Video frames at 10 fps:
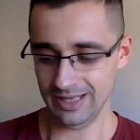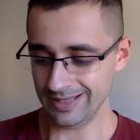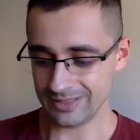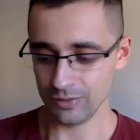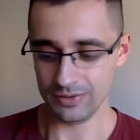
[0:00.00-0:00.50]

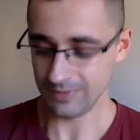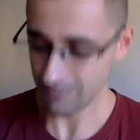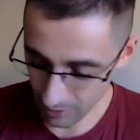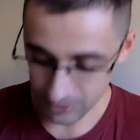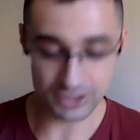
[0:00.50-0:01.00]
so the
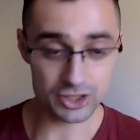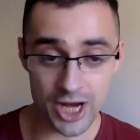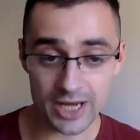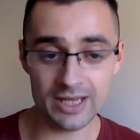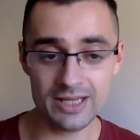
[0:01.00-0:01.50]
person
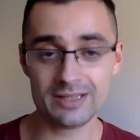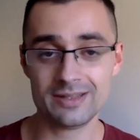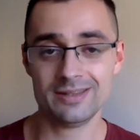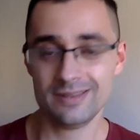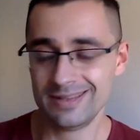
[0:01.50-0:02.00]
checking
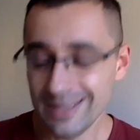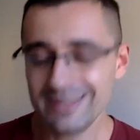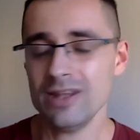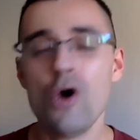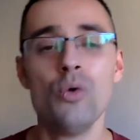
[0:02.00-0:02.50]

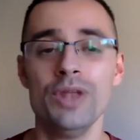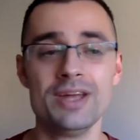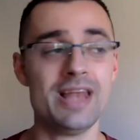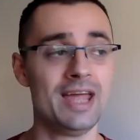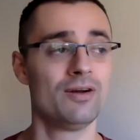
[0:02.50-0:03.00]
didn't know
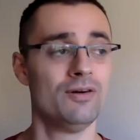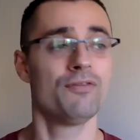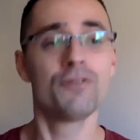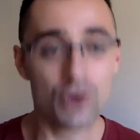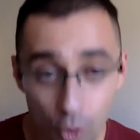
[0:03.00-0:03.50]
that of
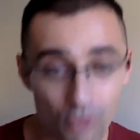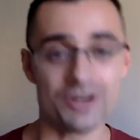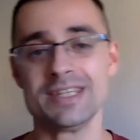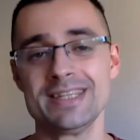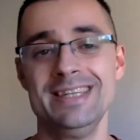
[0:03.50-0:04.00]

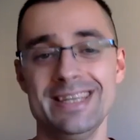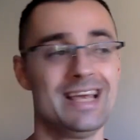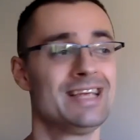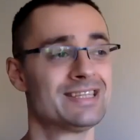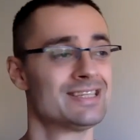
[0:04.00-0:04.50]
course
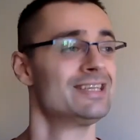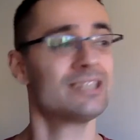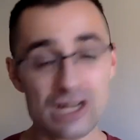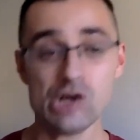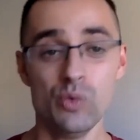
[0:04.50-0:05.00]
CSS is
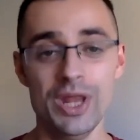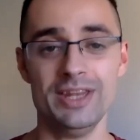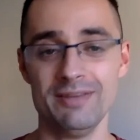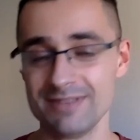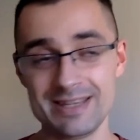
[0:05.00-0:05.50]
included
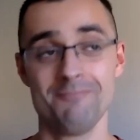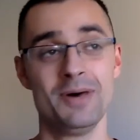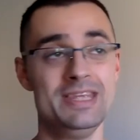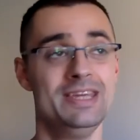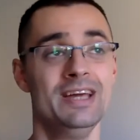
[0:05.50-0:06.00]
in
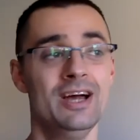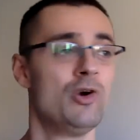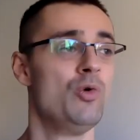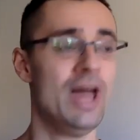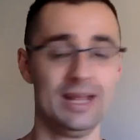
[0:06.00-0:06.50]
somebody
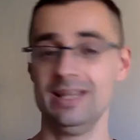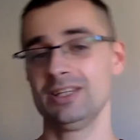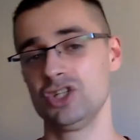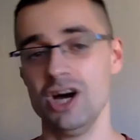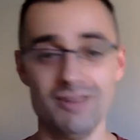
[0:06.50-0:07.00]
who
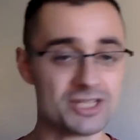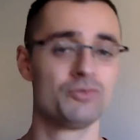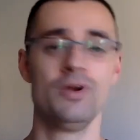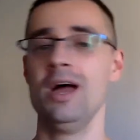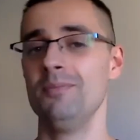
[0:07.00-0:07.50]
does
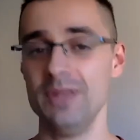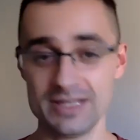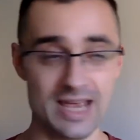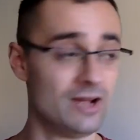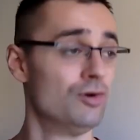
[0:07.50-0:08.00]
JavaScript,
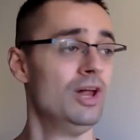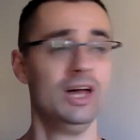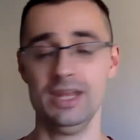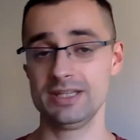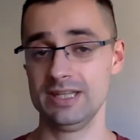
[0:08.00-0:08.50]
does Angular,
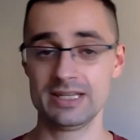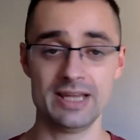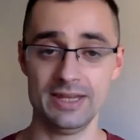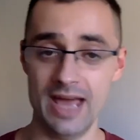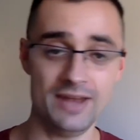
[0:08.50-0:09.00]
does this
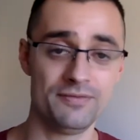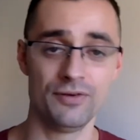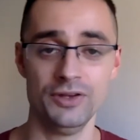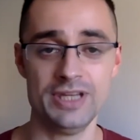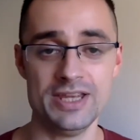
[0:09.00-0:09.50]
and that
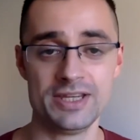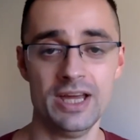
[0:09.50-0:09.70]
front-end